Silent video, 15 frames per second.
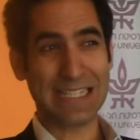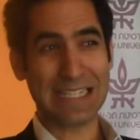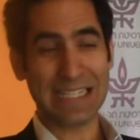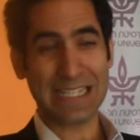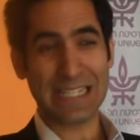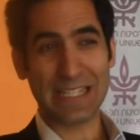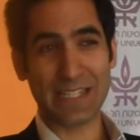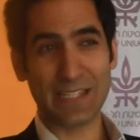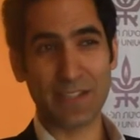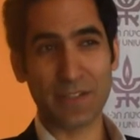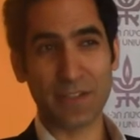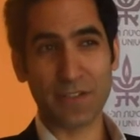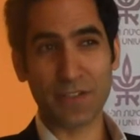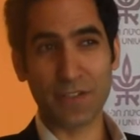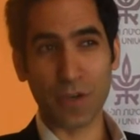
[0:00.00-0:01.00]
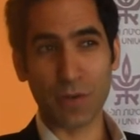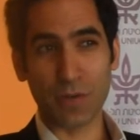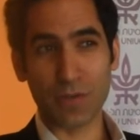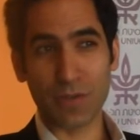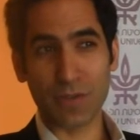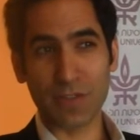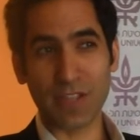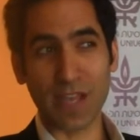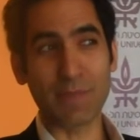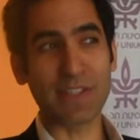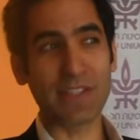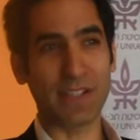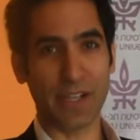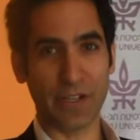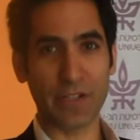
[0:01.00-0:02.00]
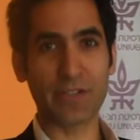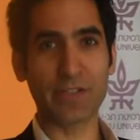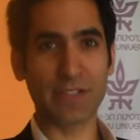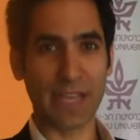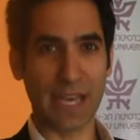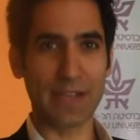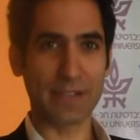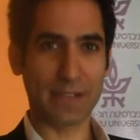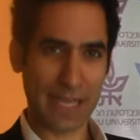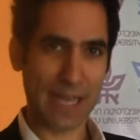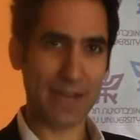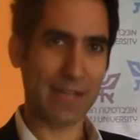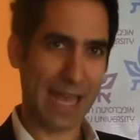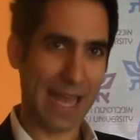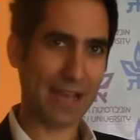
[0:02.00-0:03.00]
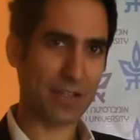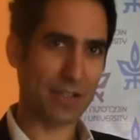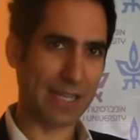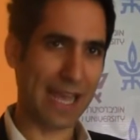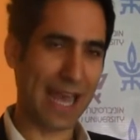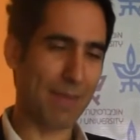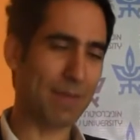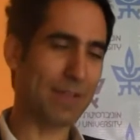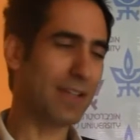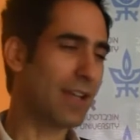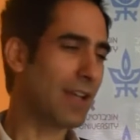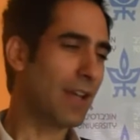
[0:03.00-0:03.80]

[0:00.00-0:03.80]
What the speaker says: So some scenarios can actually happen.